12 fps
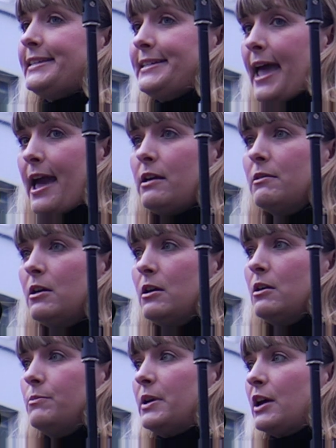today
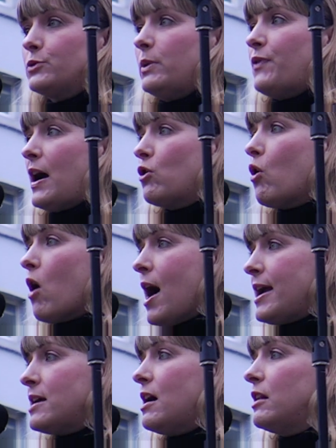because we've had
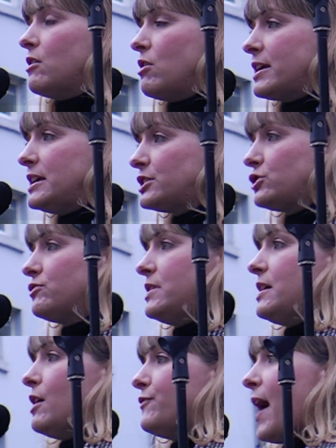quite a long
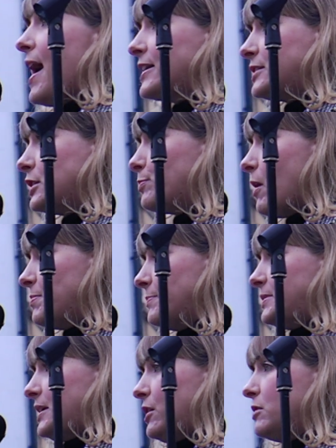history of access
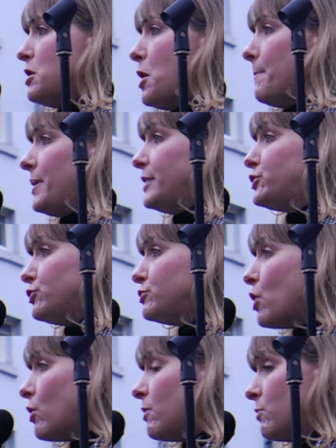problems here. But I do
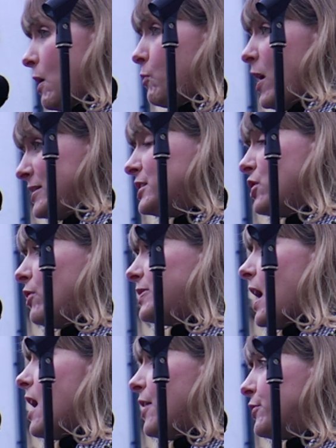know, want to note
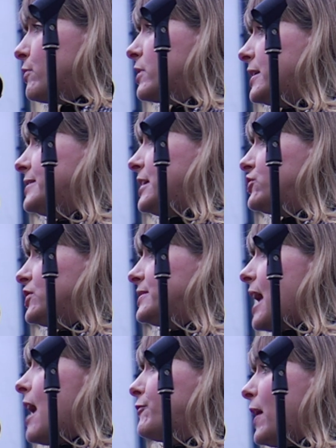that other
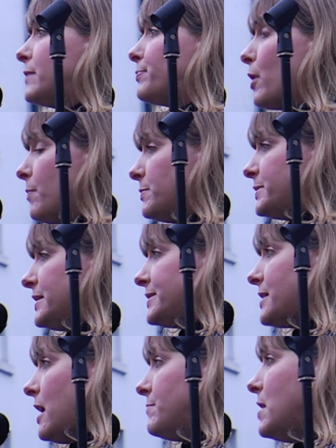organizations have had problems
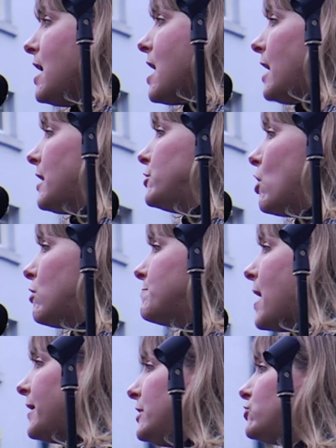this time, and I know
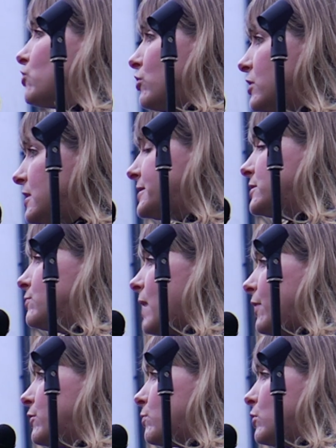many journalists around the